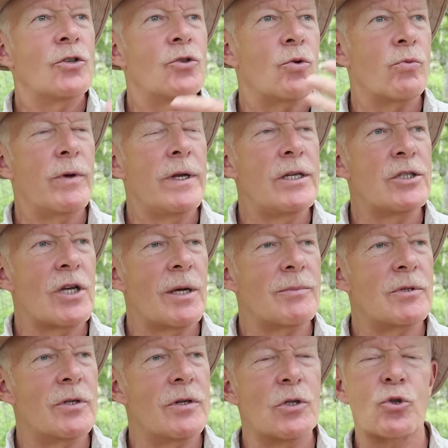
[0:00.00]
to reach
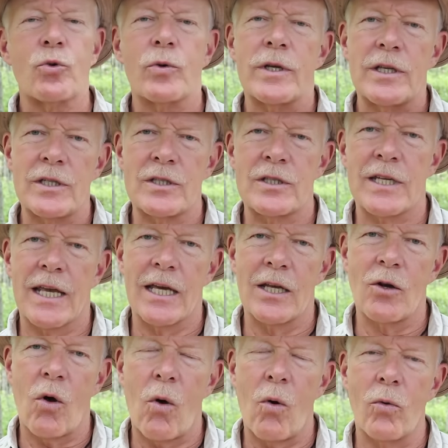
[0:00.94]
up to the trees to
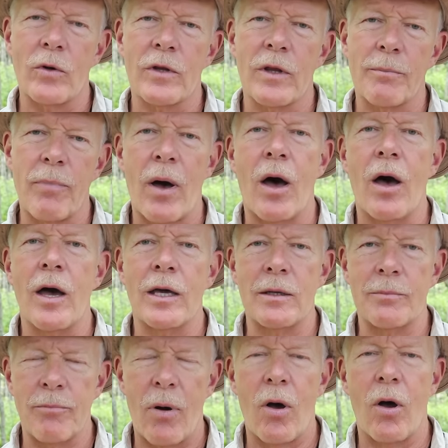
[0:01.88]
get a hold of the
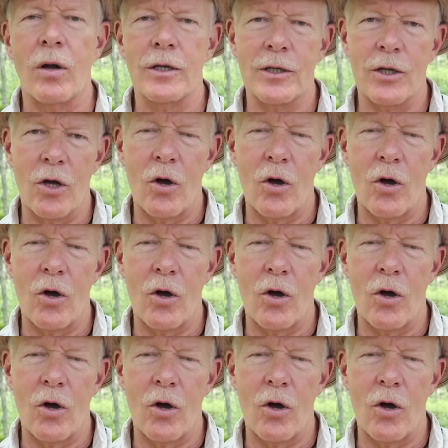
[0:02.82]
pine pollen